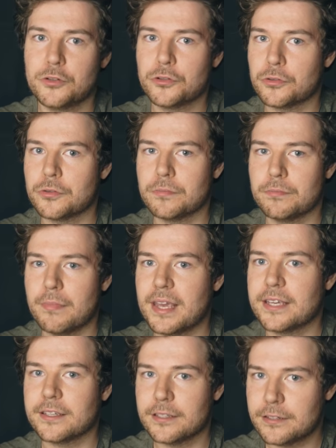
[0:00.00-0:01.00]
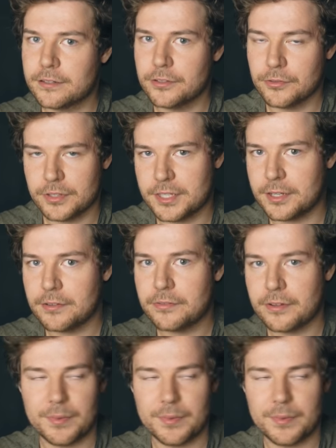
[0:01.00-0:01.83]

shouldn't make it yourself.